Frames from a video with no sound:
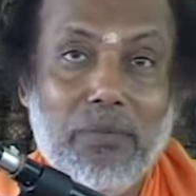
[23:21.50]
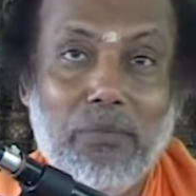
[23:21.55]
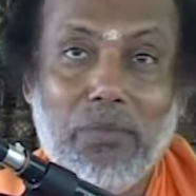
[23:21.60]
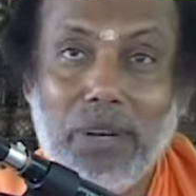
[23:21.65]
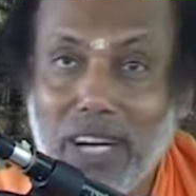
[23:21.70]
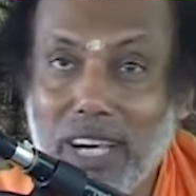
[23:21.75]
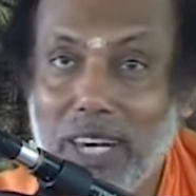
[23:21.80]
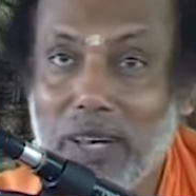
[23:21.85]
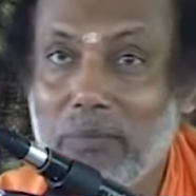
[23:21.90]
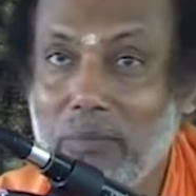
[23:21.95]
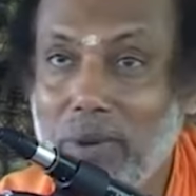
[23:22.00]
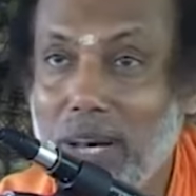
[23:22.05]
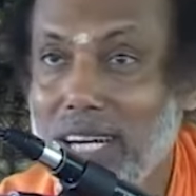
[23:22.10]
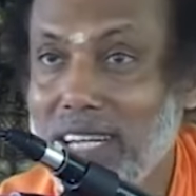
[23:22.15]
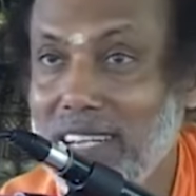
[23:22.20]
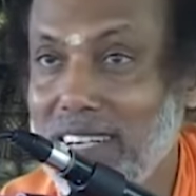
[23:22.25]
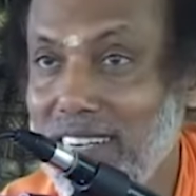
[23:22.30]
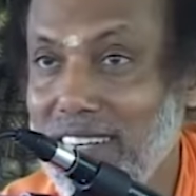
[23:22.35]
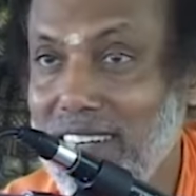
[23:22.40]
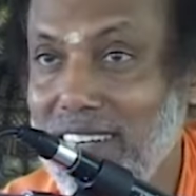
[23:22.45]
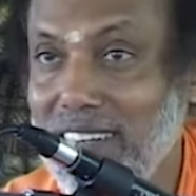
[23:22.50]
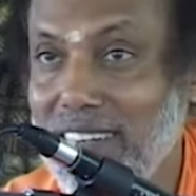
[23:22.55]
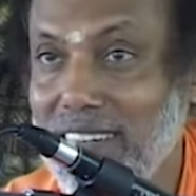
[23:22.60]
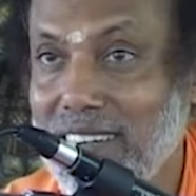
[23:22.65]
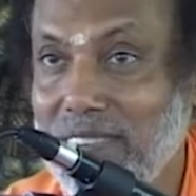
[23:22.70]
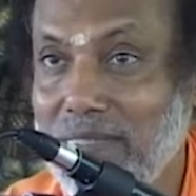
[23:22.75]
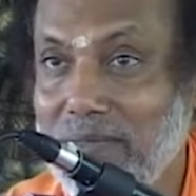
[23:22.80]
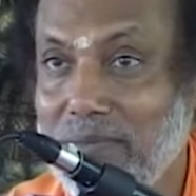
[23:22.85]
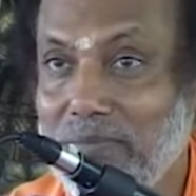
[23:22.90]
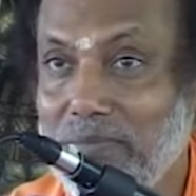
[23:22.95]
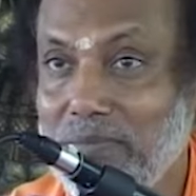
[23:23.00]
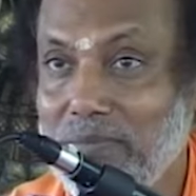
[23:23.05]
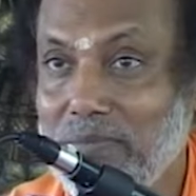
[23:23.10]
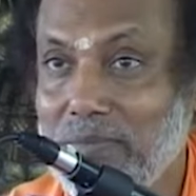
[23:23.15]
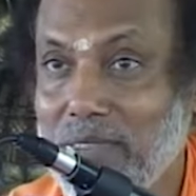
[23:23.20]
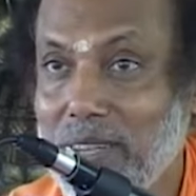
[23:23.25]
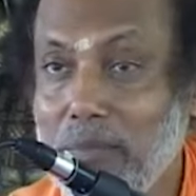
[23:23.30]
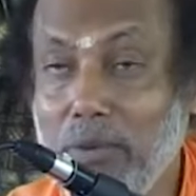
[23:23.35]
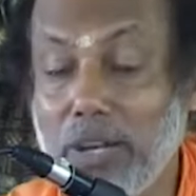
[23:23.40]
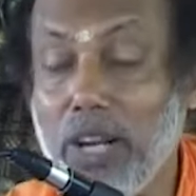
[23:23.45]
Brilliant mind.
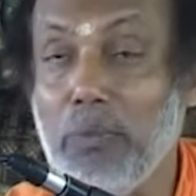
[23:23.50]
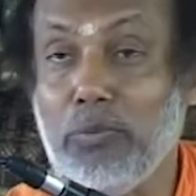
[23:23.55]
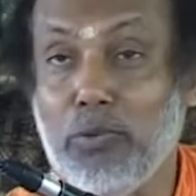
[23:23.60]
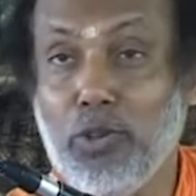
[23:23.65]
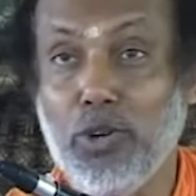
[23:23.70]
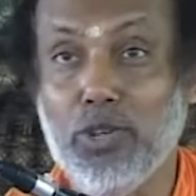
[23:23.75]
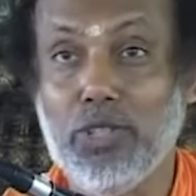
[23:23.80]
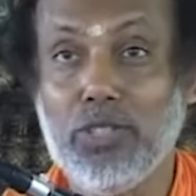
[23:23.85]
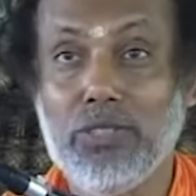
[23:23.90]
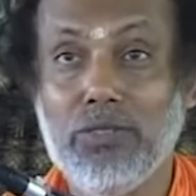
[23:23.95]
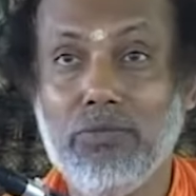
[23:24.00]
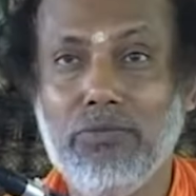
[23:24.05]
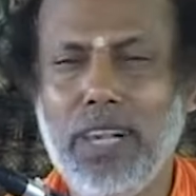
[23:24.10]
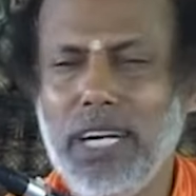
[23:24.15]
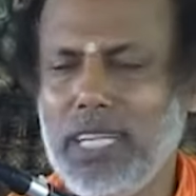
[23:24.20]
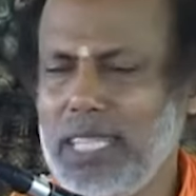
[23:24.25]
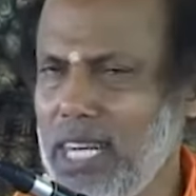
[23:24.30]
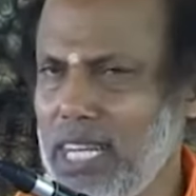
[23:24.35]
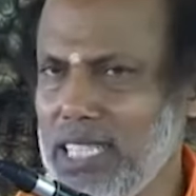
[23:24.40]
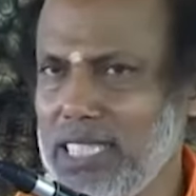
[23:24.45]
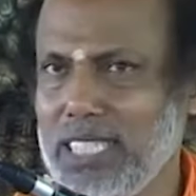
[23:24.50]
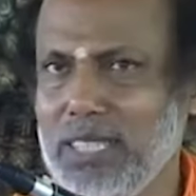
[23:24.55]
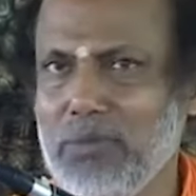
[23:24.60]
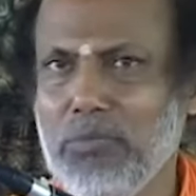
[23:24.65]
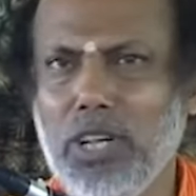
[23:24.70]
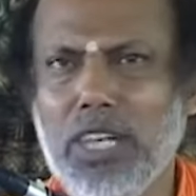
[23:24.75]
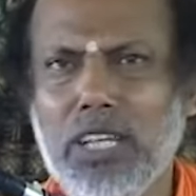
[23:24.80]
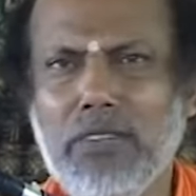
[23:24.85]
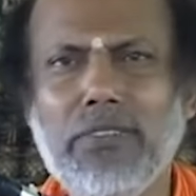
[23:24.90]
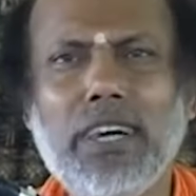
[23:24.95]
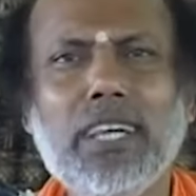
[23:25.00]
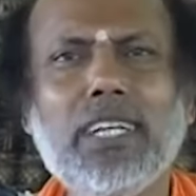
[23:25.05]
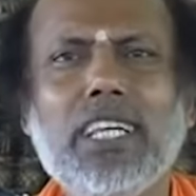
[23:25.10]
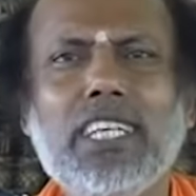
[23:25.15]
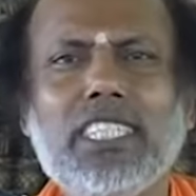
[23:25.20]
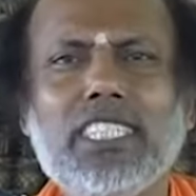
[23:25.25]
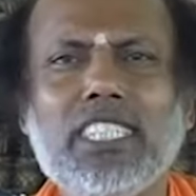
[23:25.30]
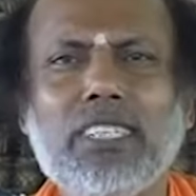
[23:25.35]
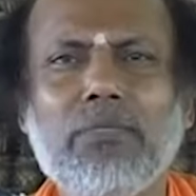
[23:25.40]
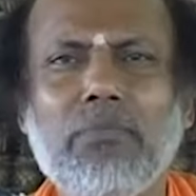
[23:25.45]
But of course, fantastic body,
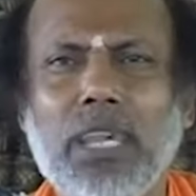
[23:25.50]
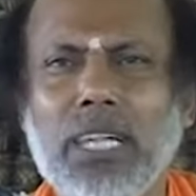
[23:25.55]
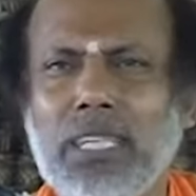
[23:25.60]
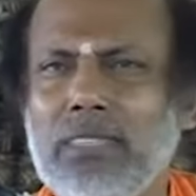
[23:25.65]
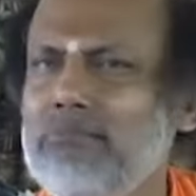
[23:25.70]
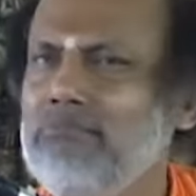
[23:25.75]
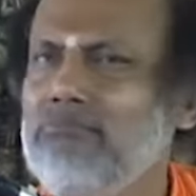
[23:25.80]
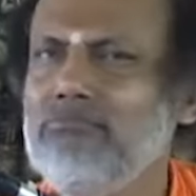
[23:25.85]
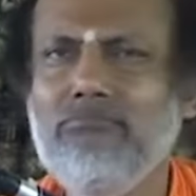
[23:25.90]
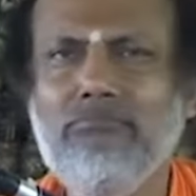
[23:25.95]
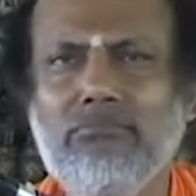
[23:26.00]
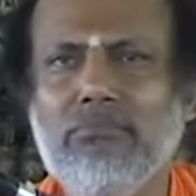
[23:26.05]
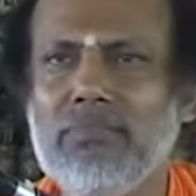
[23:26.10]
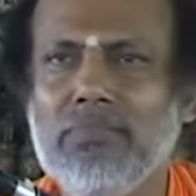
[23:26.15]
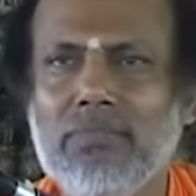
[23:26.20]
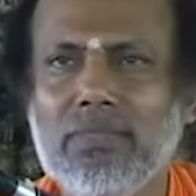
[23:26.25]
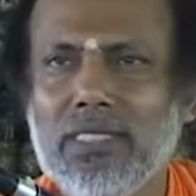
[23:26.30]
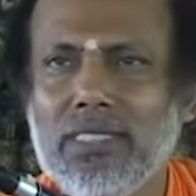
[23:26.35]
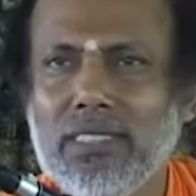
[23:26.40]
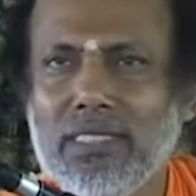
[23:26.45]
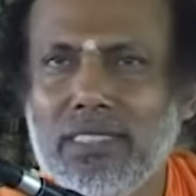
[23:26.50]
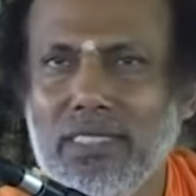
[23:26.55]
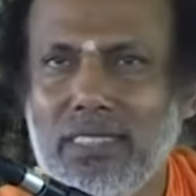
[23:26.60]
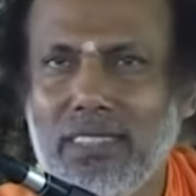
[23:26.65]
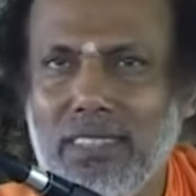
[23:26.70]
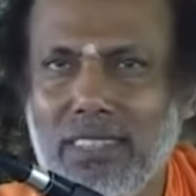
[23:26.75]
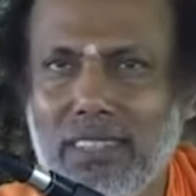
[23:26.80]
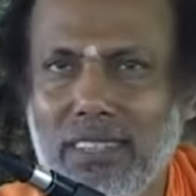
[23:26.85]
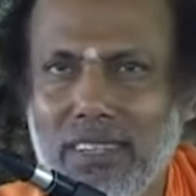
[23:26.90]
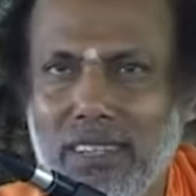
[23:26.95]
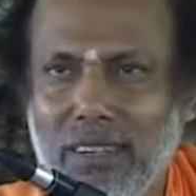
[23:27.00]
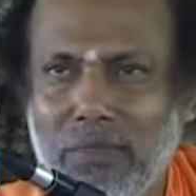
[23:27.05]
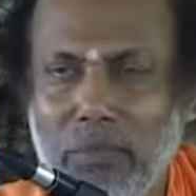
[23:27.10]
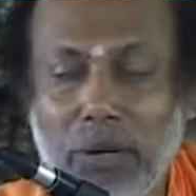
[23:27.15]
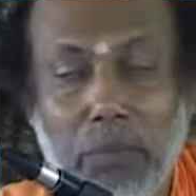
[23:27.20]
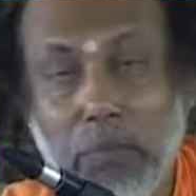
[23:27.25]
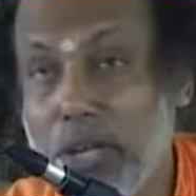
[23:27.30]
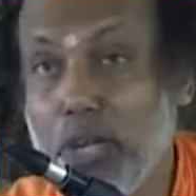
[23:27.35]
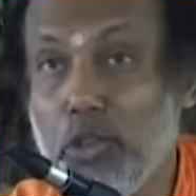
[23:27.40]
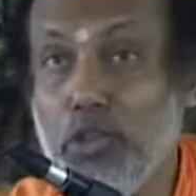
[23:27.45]
fantastic mind.
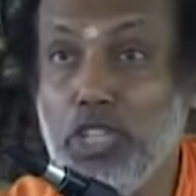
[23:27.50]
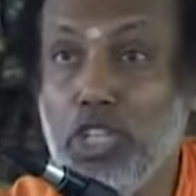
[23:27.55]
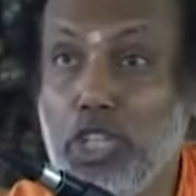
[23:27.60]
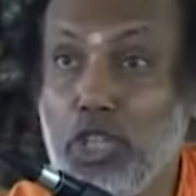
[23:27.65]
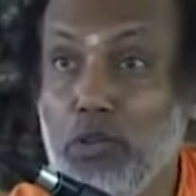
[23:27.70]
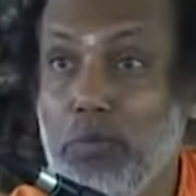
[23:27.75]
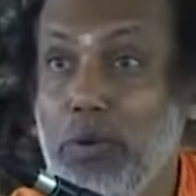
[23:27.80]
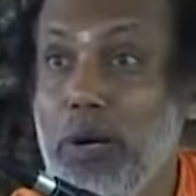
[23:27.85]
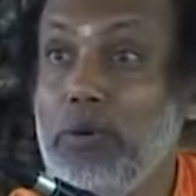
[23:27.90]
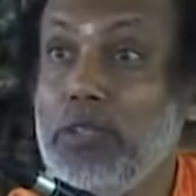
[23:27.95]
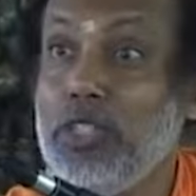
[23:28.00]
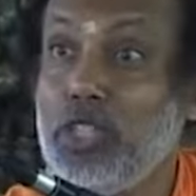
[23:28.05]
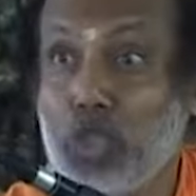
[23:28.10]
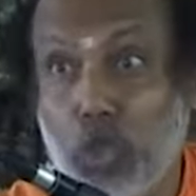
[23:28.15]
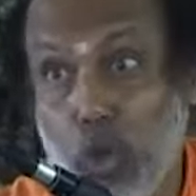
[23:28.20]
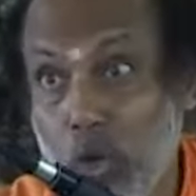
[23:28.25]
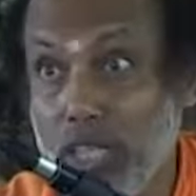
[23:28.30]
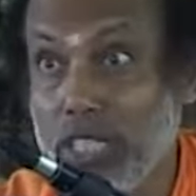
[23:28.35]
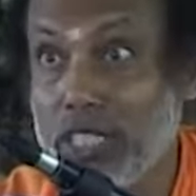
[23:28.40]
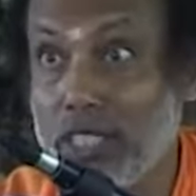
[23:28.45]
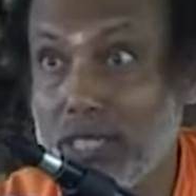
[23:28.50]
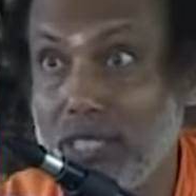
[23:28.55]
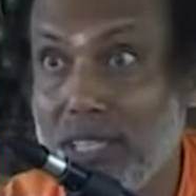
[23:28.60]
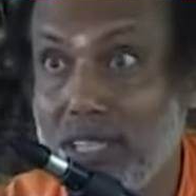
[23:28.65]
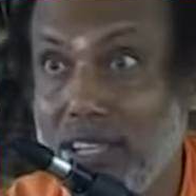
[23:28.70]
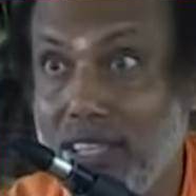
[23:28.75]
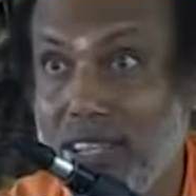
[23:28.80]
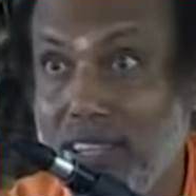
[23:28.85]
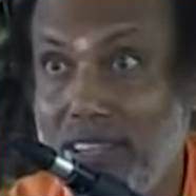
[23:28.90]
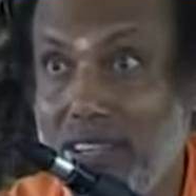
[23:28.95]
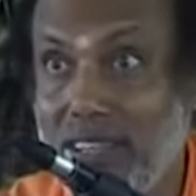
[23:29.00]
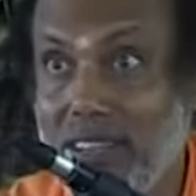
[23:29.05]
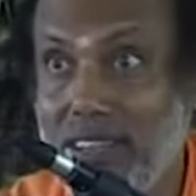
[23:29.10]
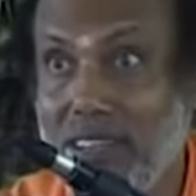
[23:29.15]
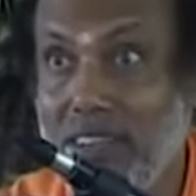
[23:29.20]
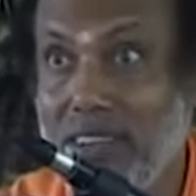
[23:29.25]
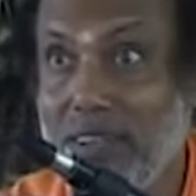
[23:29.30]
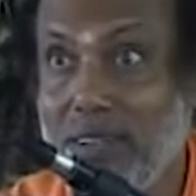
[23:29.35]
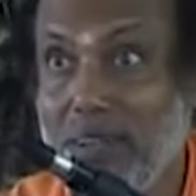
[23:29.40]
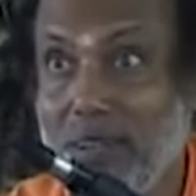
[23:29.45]
But between the two, you have a choice.
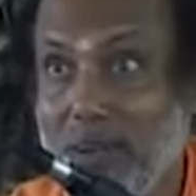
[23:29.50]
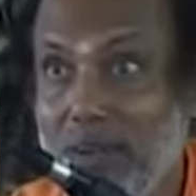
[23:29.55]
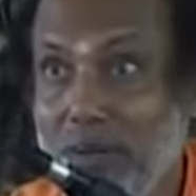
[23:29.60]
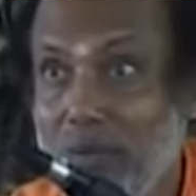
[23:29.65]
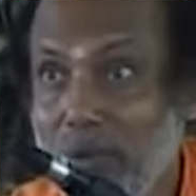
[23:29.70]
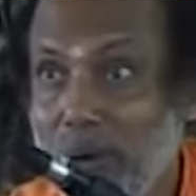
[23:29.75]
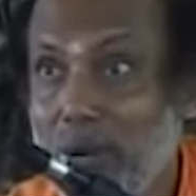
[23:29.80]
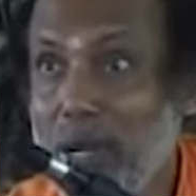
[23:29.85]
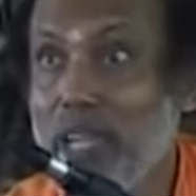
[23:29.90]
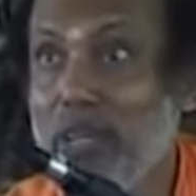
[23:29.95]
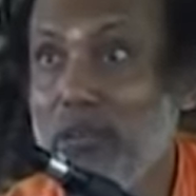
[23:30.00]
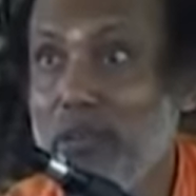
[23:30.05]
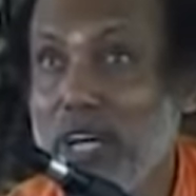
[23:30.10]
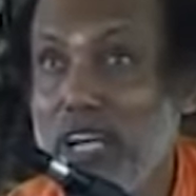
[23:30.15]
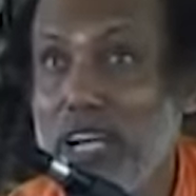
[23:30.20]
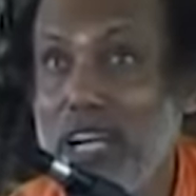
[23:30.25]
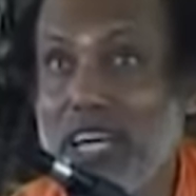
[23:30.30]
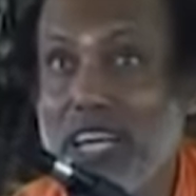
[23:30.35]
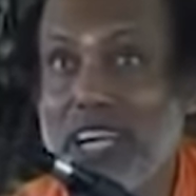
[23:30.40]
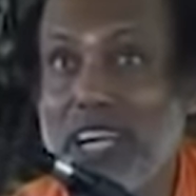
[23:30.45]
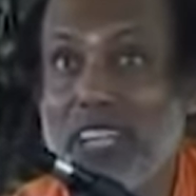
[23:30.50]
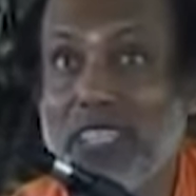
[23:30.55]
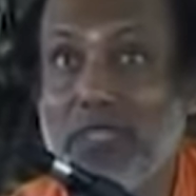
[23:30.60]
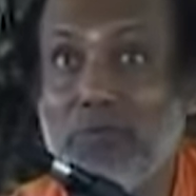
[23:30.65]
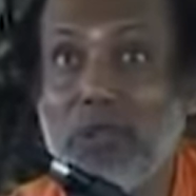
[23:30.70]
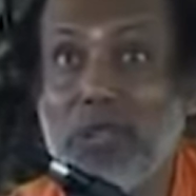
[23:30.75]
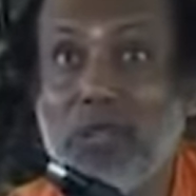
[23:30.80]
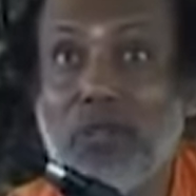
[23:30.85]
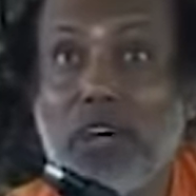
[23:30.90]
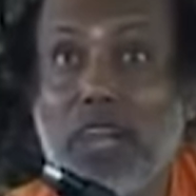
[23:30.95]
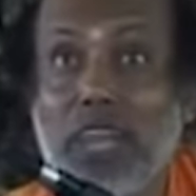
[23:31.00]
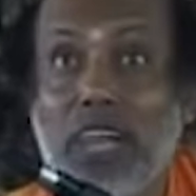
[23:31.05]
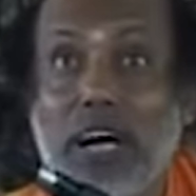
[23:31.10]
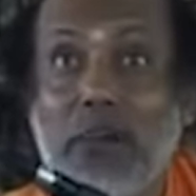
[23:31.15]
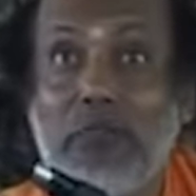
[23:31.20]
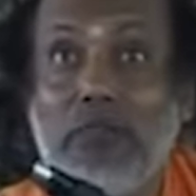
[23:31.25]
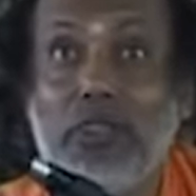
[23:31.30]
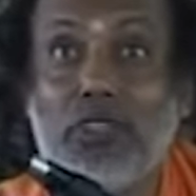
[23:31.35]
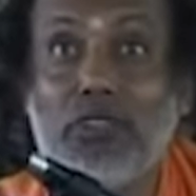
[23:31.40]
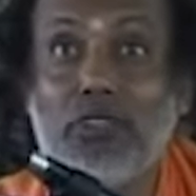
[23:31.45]
Body you can neglect, but you can't
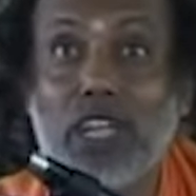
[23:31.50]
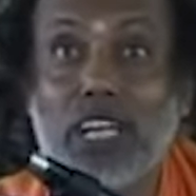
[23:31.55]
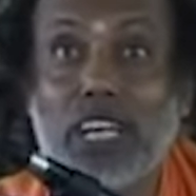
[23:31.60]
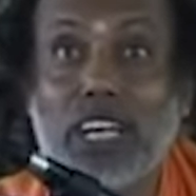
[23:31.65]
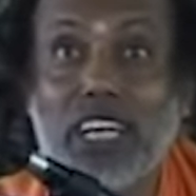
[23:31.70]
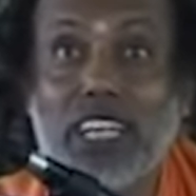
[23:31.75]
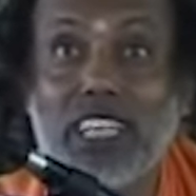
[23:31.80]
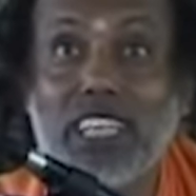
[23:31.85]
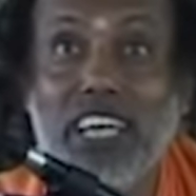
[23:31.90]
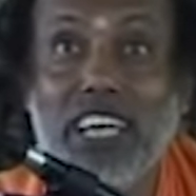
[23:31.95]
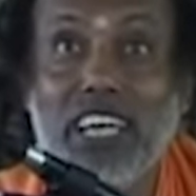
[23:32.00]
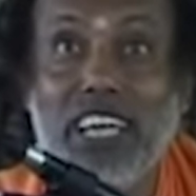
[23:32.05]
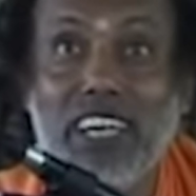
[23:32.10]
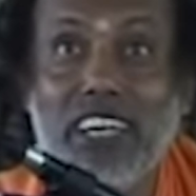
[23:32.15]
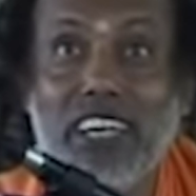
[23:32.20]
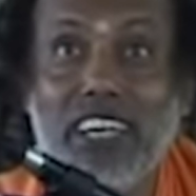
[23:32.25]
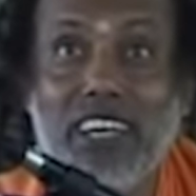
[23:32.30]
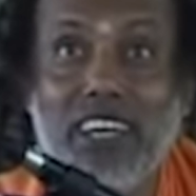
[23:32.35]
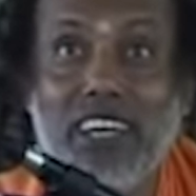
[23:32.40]
afford to neglect the